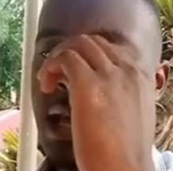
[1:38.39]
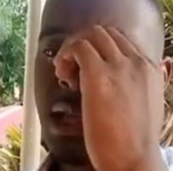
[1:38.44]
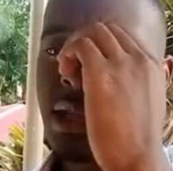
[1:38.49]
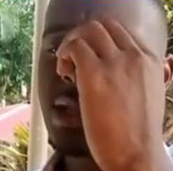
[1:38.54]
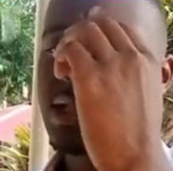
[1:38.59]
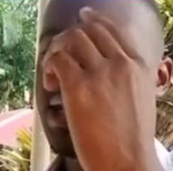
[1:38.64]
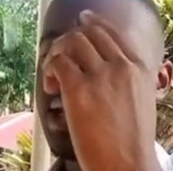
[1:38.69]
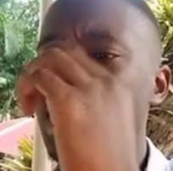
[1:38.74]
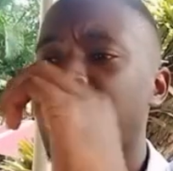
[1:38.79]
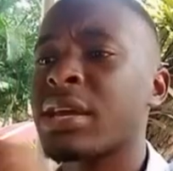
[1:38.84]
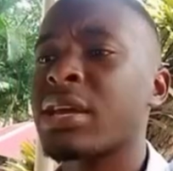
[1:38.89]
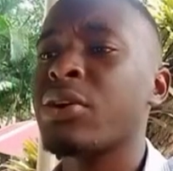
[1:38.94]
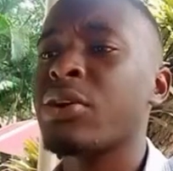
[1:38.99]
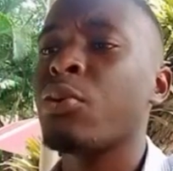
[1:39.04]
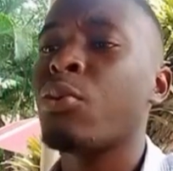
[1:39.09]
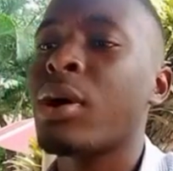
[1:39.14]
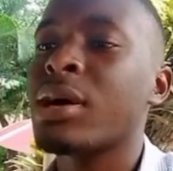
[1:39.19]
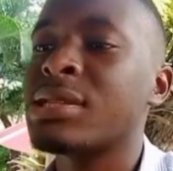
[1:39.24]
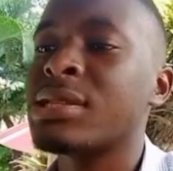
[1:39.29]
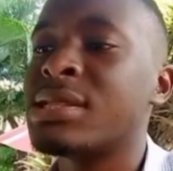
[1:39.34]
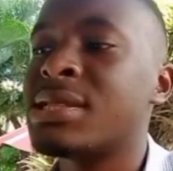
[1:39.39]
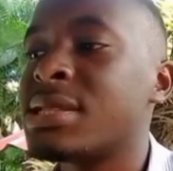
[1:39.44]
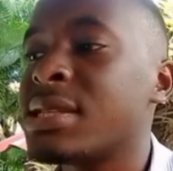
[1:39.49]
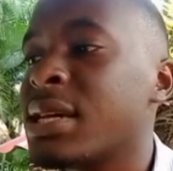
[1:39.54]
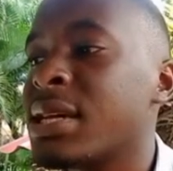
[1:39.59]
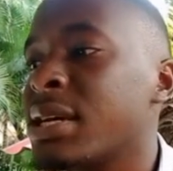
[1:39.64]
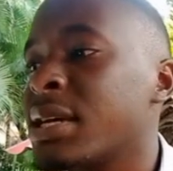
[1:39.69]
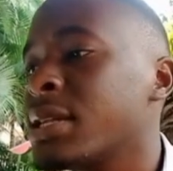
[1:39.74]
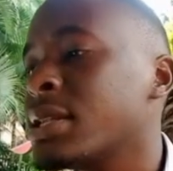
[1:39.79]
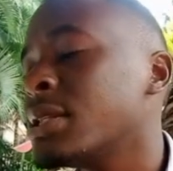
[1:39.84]
Those are the keywords
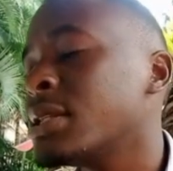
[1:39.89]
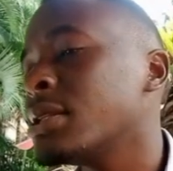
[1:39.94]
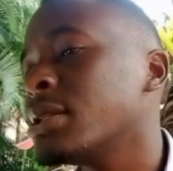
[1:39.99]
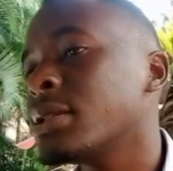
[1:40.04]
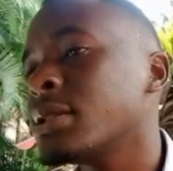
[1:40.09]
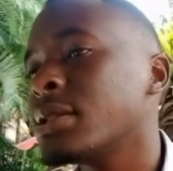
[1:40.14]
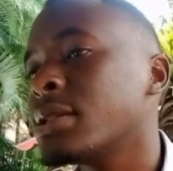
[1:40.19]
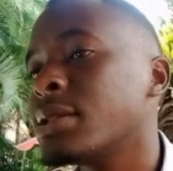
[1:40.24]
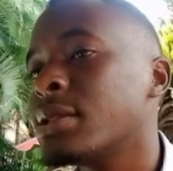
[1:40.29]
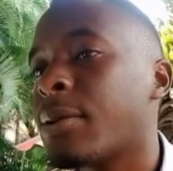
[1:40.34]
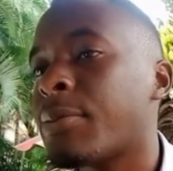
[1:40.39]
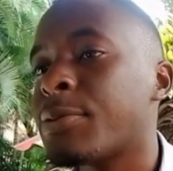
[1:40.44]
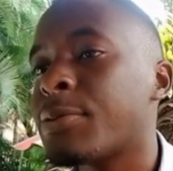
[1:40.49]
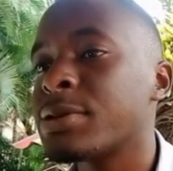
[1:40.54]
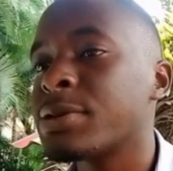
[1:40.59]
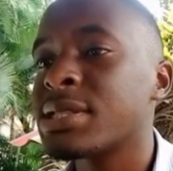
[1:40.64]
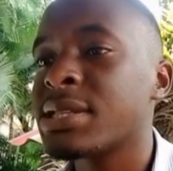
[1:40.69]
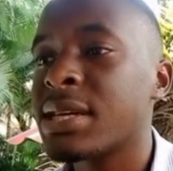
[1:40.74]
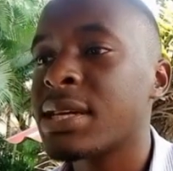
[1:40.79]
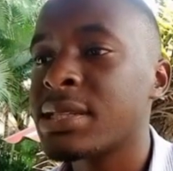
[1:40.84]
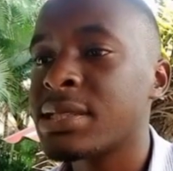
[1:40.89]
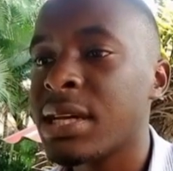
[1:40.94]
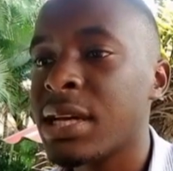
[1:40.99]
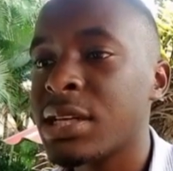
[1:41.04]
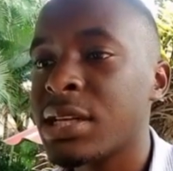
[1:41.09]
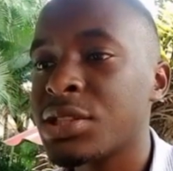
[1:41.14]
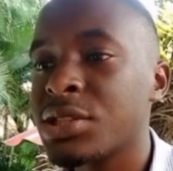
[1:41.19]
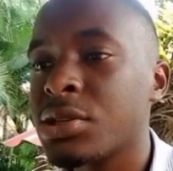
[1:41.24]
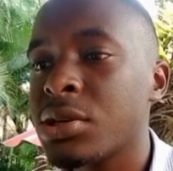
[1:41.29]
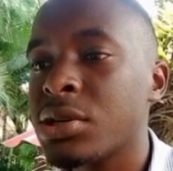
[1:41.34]
in the
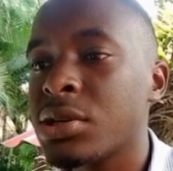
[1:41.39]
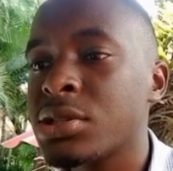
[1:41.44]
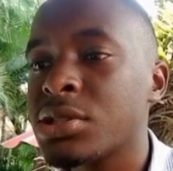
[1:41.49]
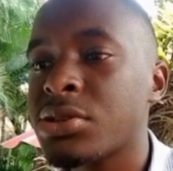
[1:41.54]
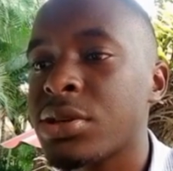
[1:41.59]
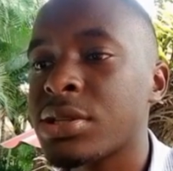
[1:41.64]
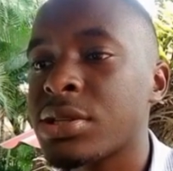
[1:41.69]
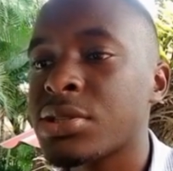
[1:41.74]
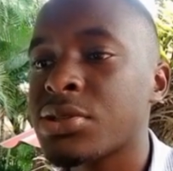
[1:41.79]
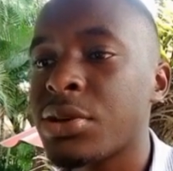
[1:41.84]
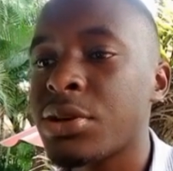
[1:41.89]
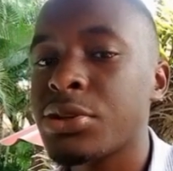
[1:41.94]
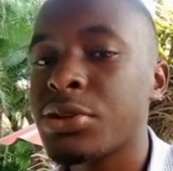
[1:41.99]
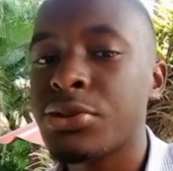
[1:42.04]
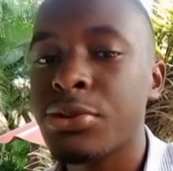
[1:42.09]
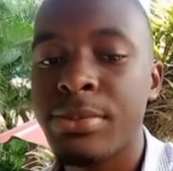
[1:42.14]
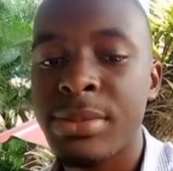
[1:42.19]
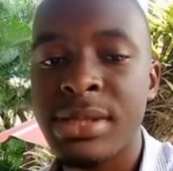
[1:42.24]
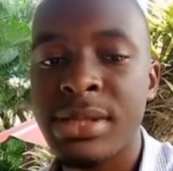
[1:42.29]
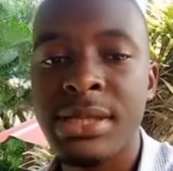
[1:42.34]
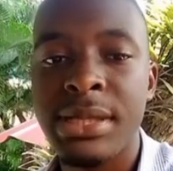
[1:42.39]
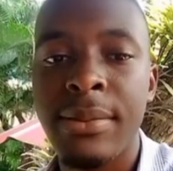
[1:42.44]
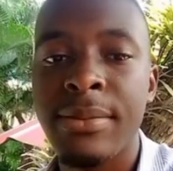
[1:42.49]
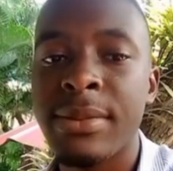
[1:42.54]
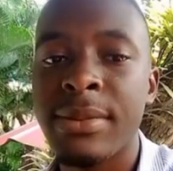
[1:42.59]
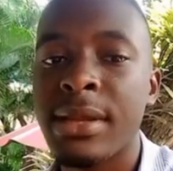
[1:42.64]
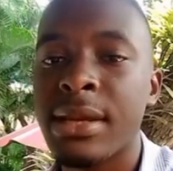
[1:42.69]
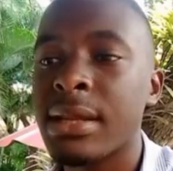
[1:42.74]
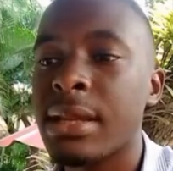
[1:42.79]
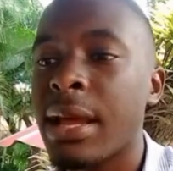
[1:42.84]
presentation, so it's going to be
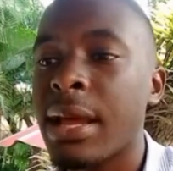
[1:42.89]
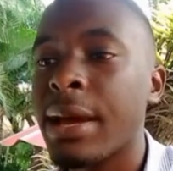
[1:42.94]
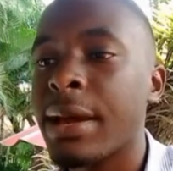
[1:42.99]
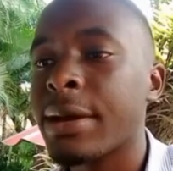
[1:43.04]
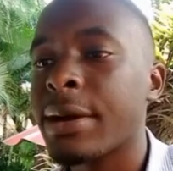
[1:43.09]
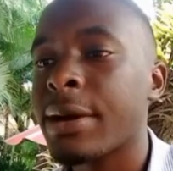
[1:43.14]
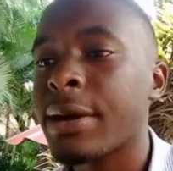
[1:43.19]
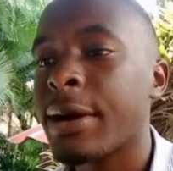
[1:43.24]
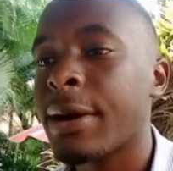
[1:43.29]
something like